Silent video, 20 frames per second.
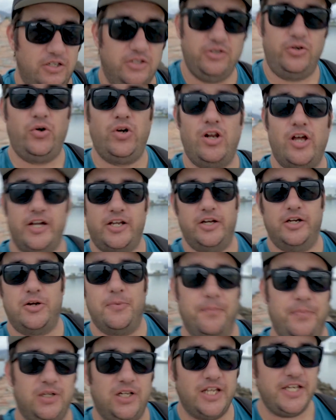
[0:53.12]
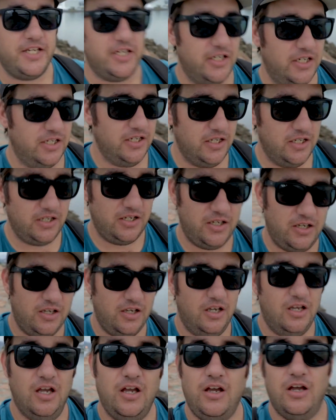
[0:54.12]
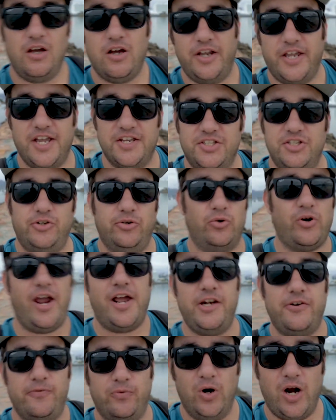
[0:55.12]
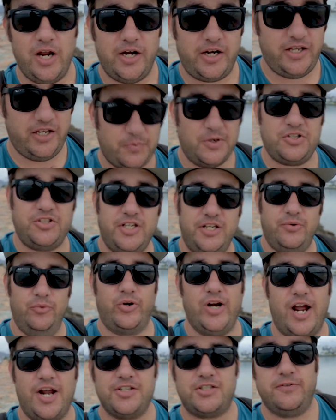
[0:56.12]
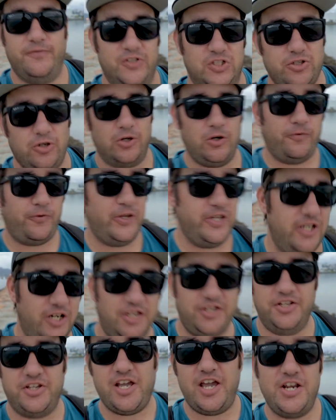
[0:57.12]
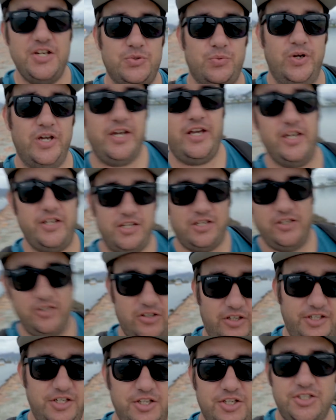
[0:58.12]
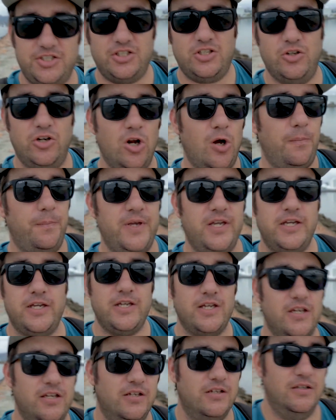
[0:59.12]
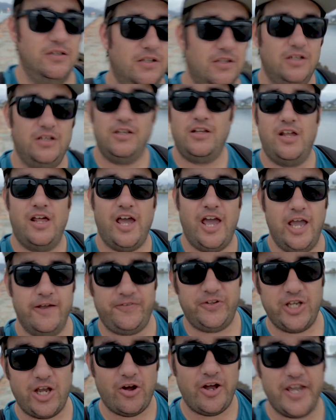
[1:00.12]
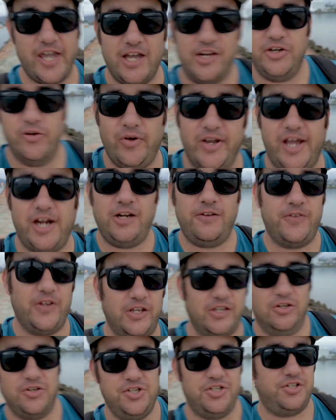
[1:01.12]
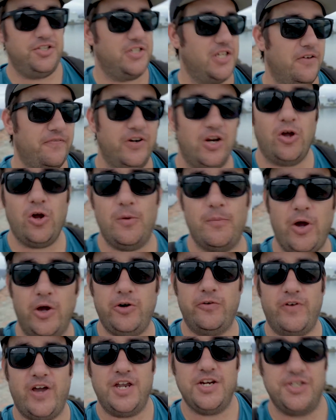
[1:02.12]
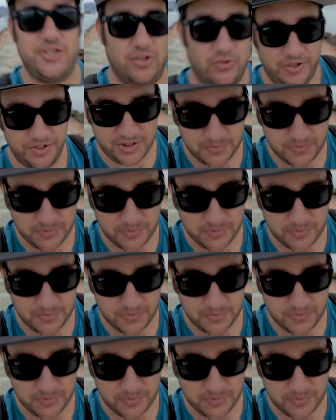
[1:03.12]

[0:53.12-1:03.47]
you're in like a complete, I guess, creative rut, especially in regards to photography, you know, the days where like you just could not be going out and doing anything because you just have no motivation or